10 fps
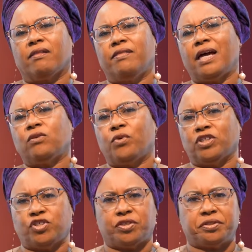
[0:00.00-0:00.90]
That
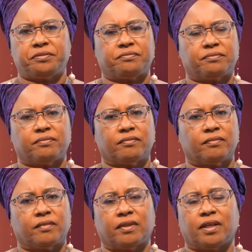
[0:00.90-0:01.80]
question
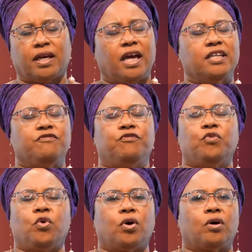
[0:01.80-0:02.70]
can
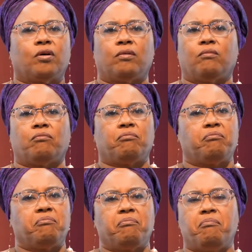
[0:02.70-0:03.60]
evoke
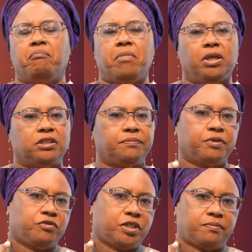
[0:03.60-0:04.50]

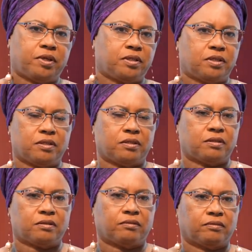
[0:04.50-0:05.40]
multiple responses.